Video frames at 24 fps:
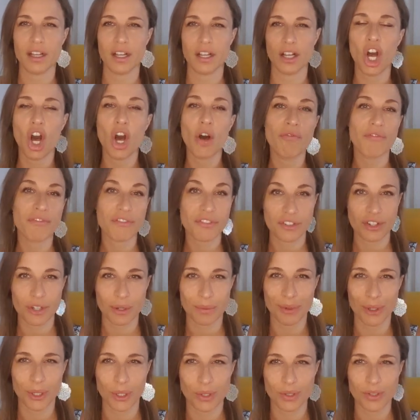
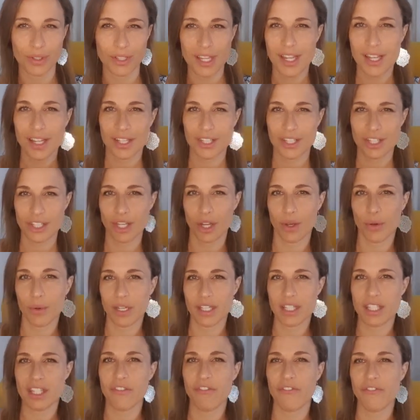comfortable. So
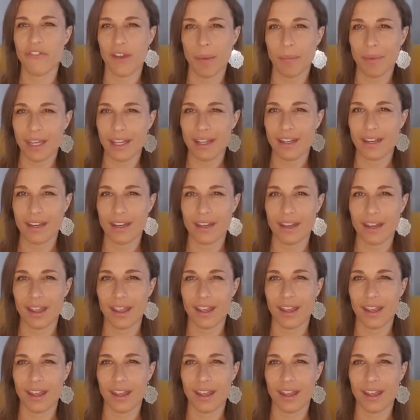it's a feminine